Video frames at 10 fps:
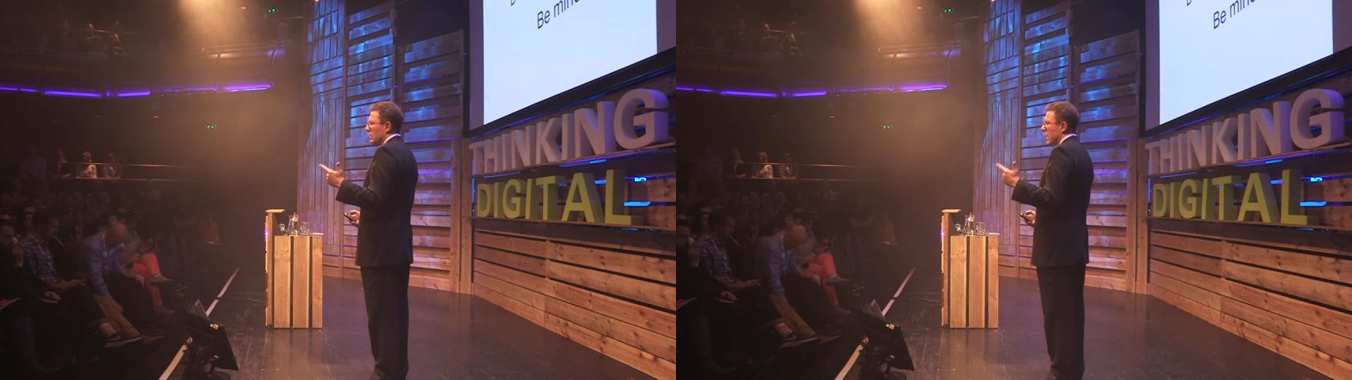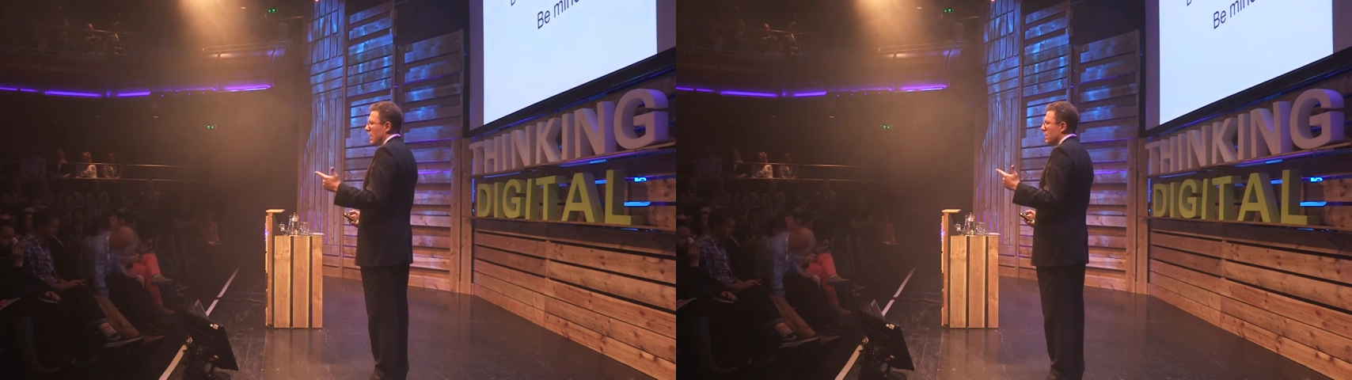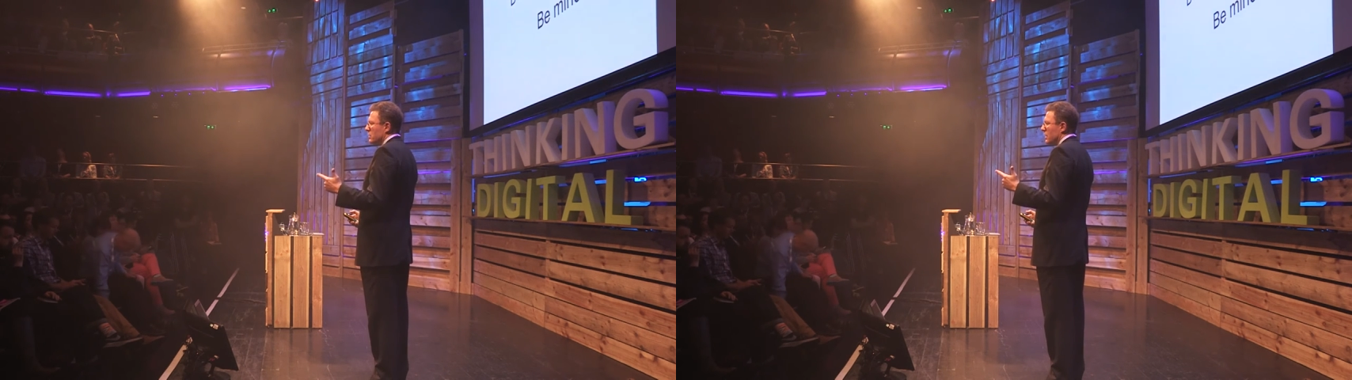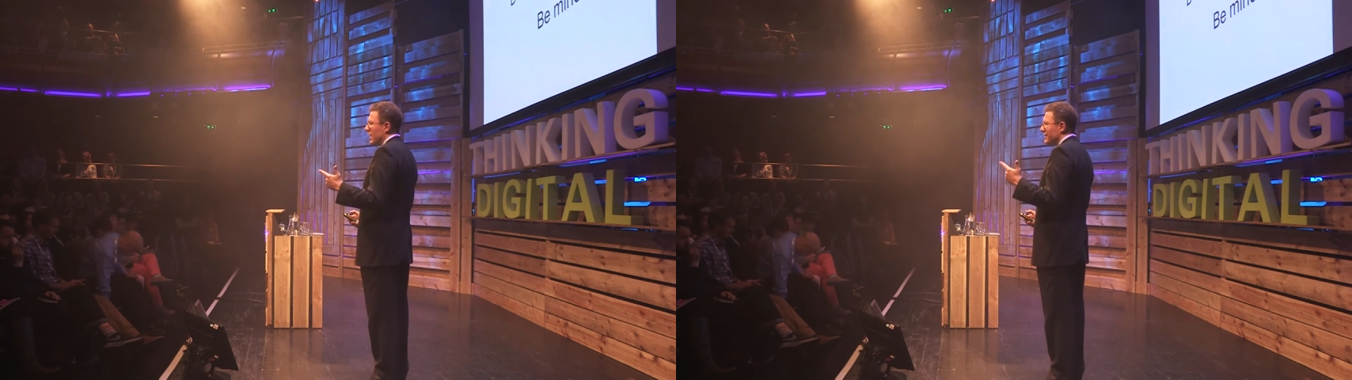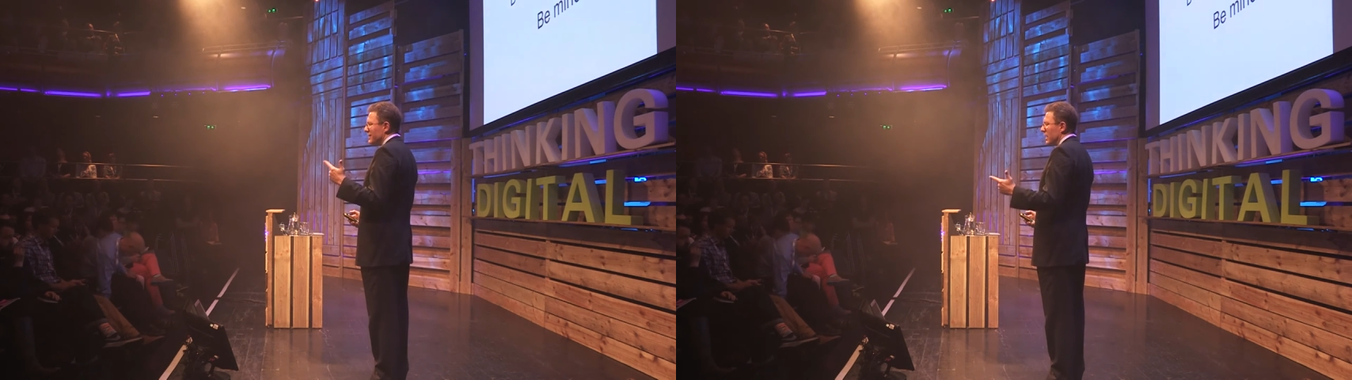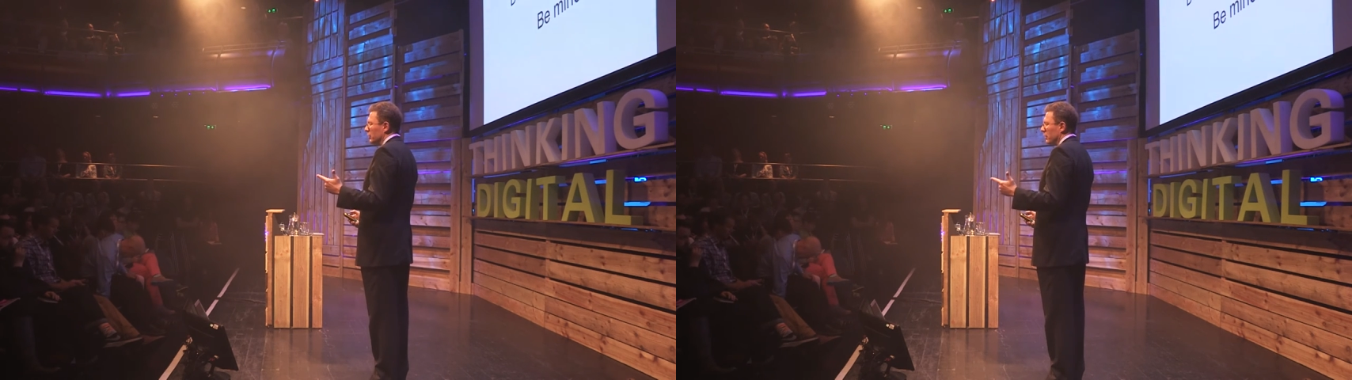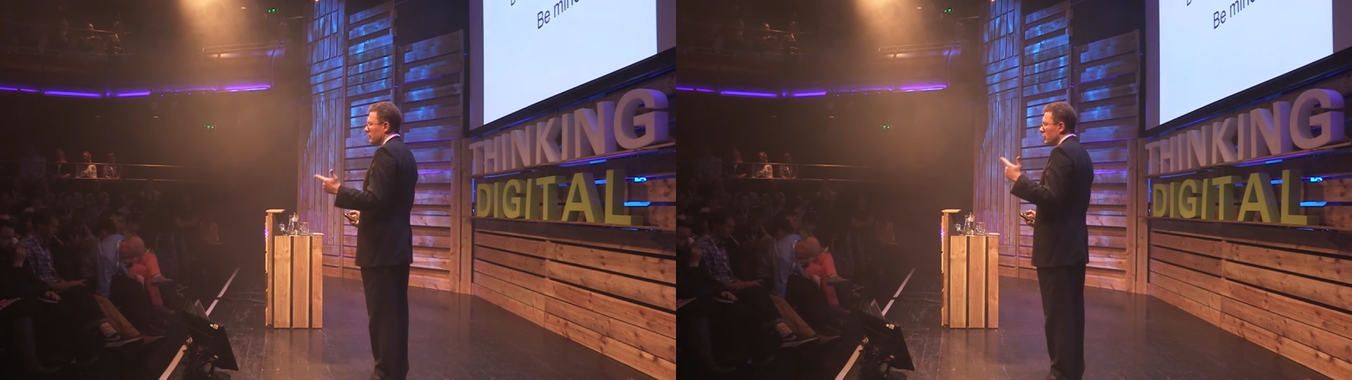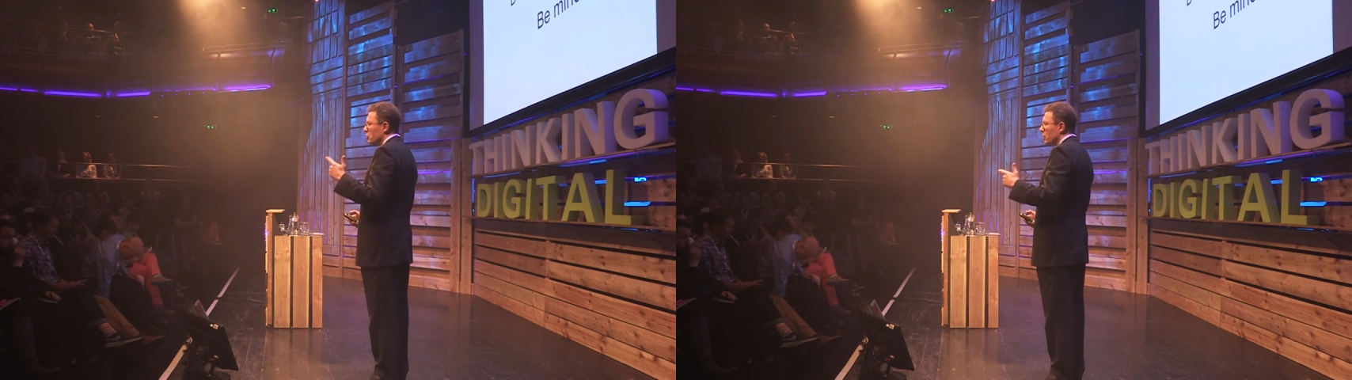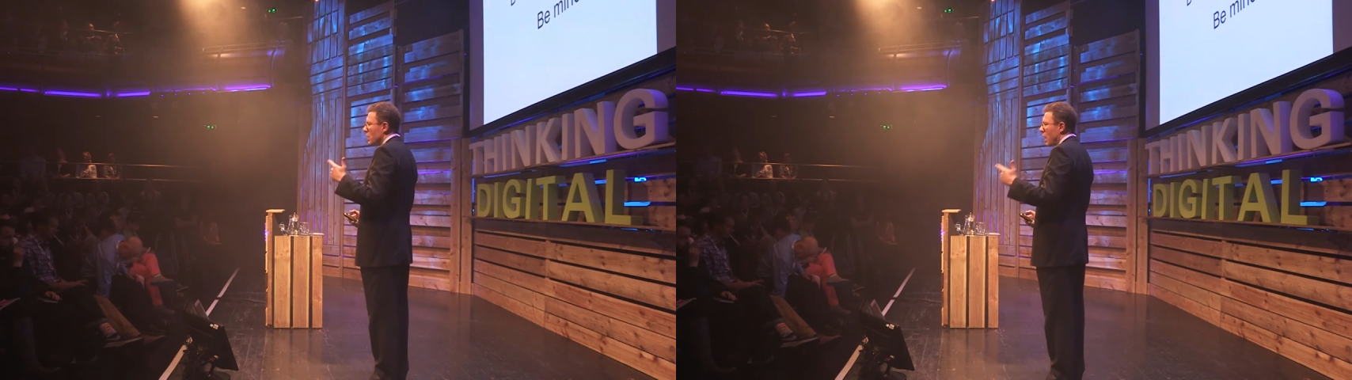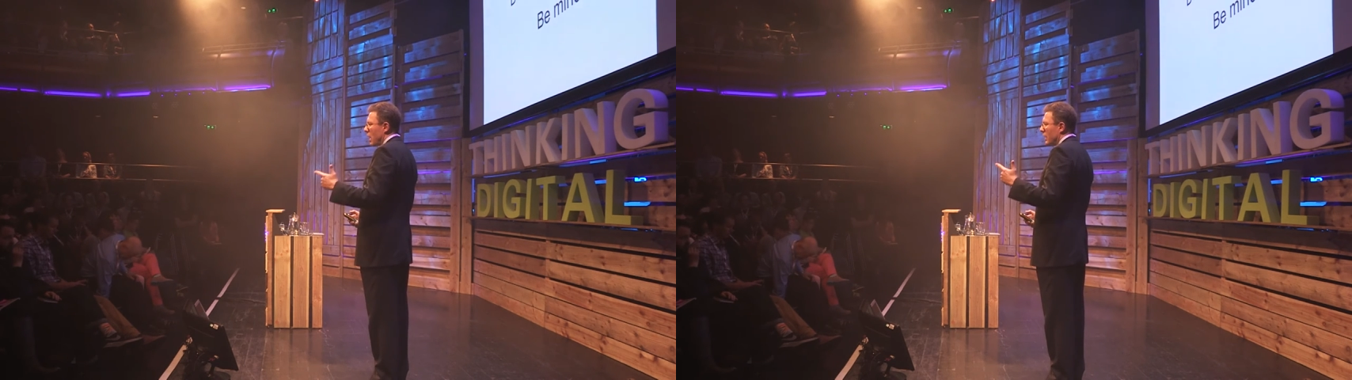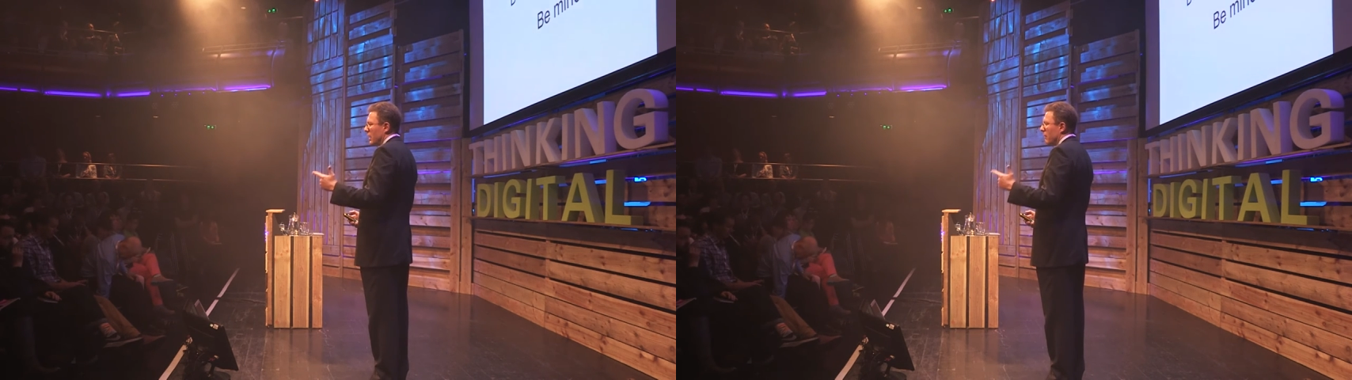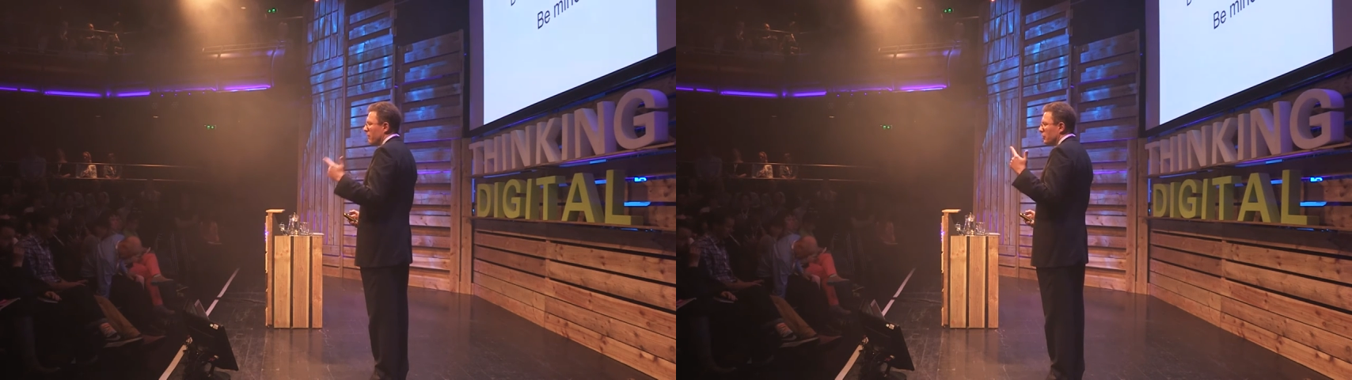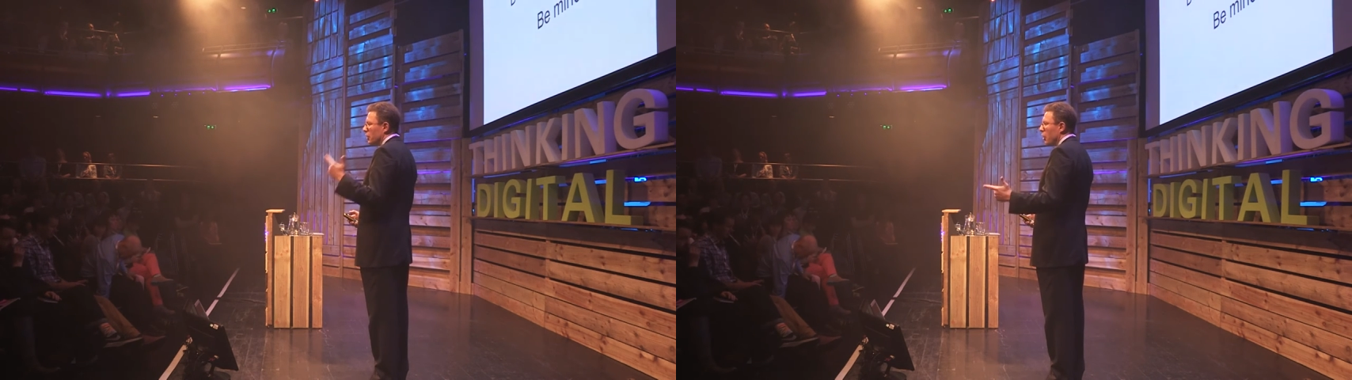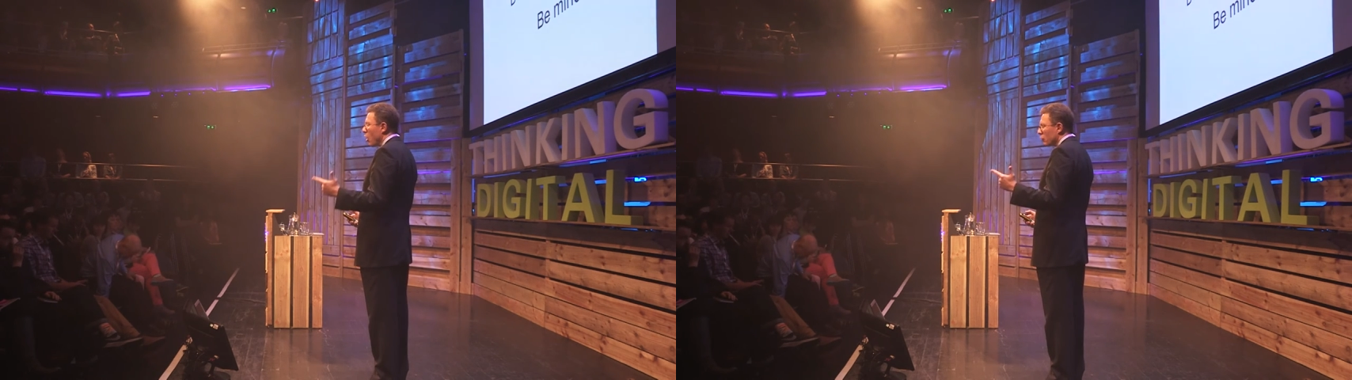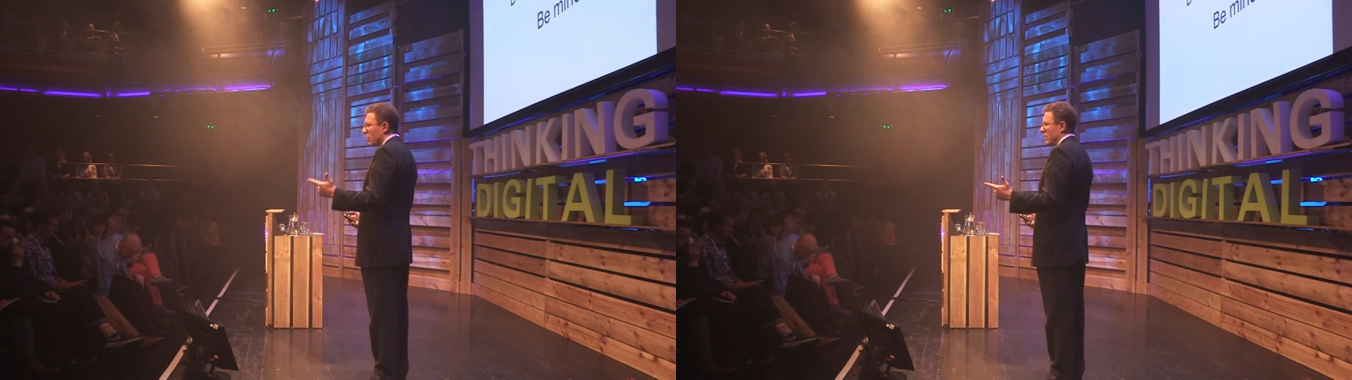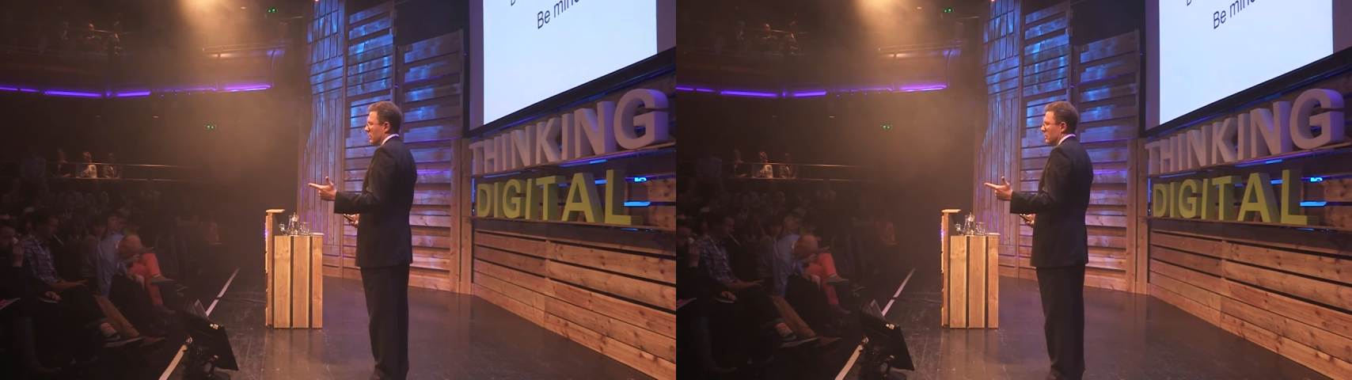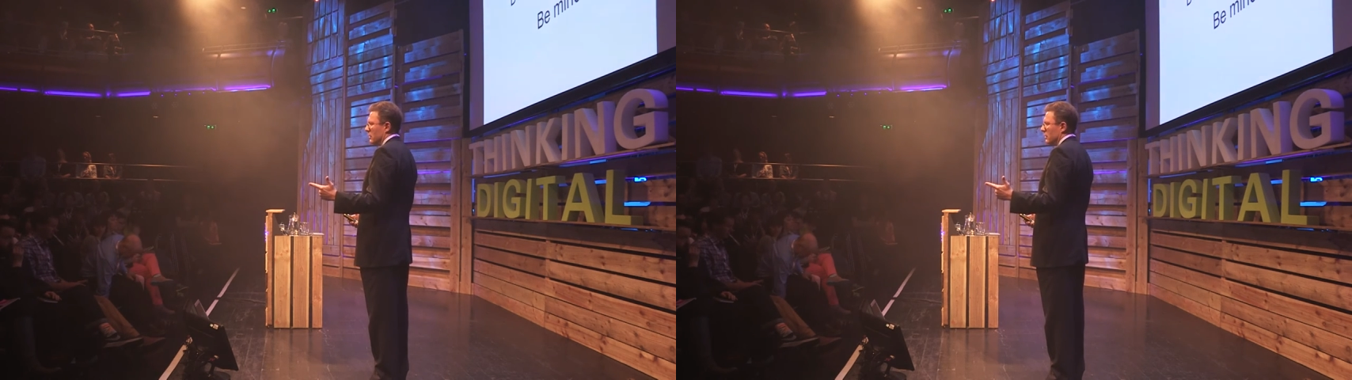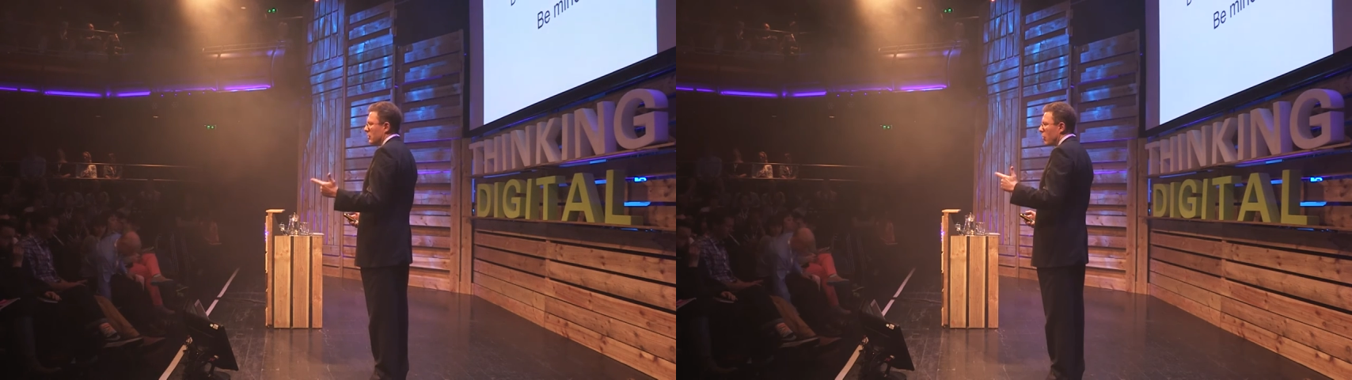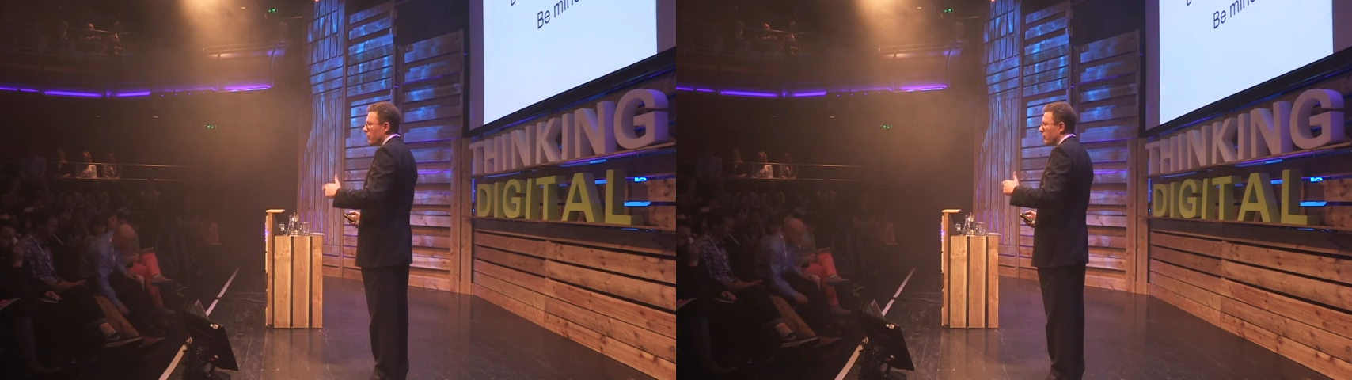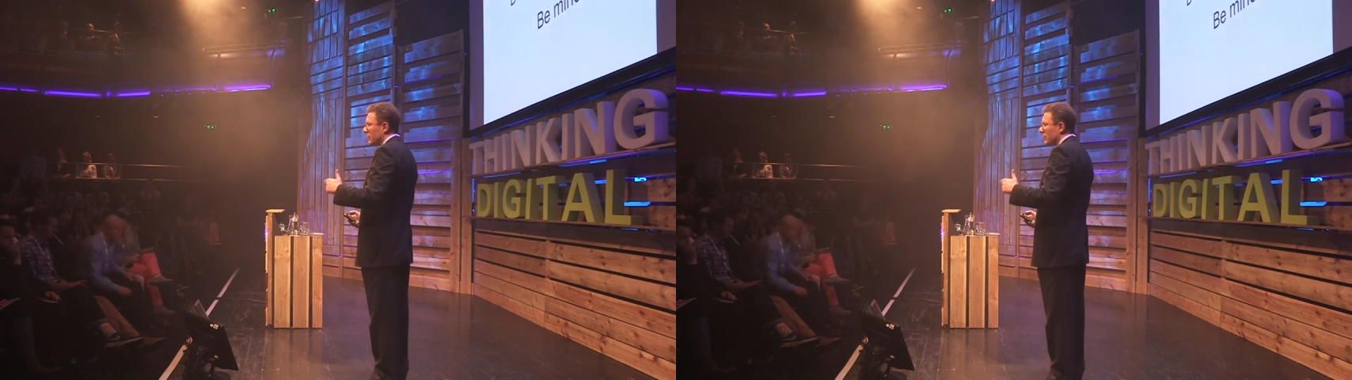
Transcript: [unreadable: no face in view]